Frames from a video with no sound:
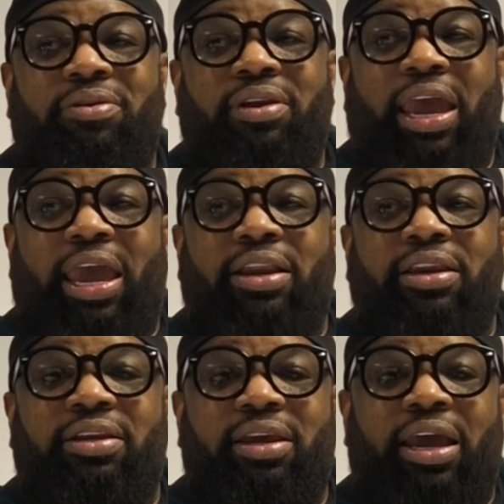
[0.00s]

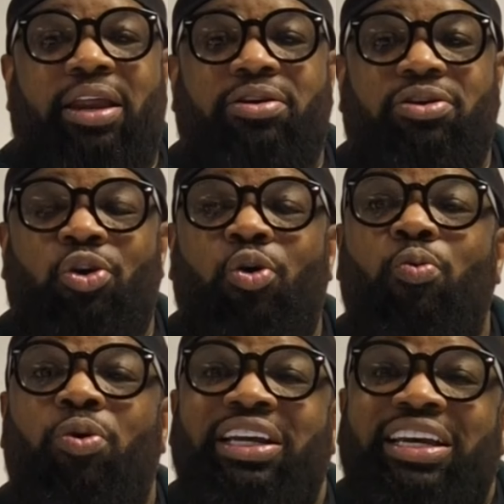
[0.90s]
and no
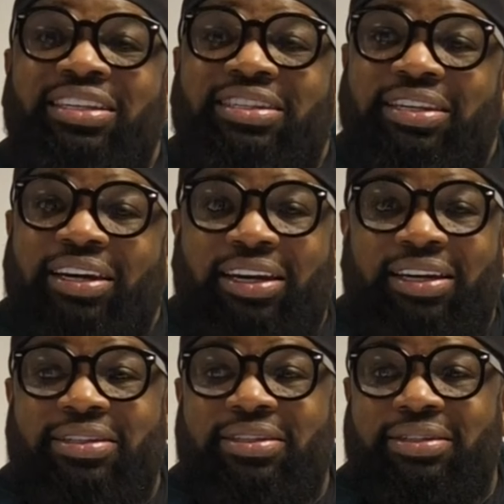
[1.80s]
one can sit in the
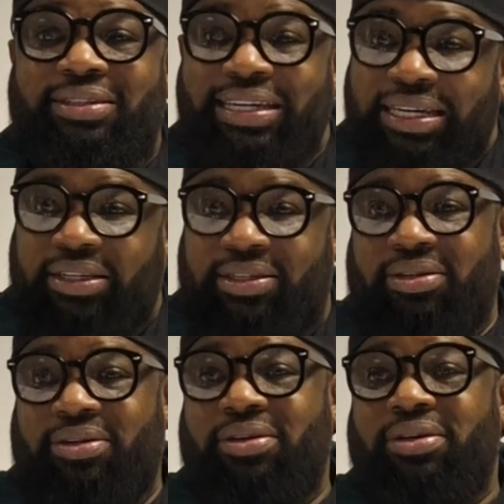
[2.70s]
seat
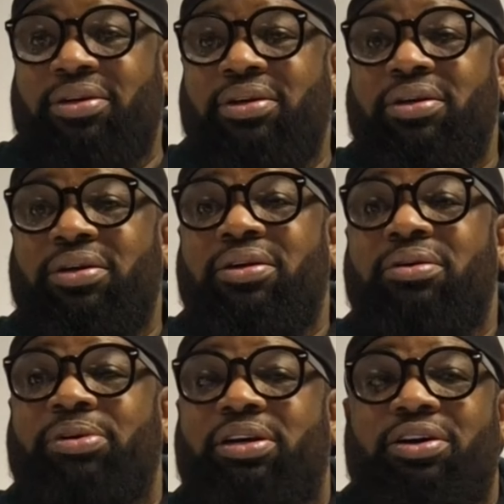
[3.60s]

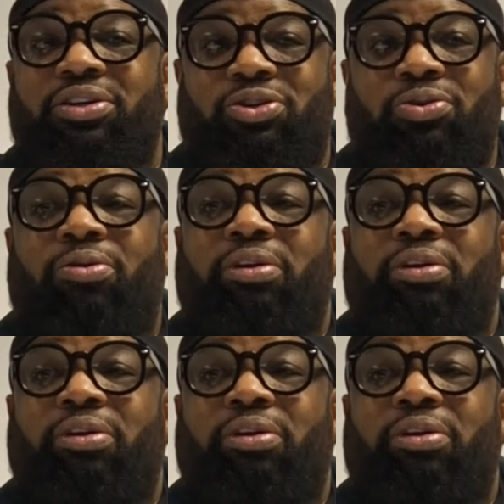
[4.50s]
because you don't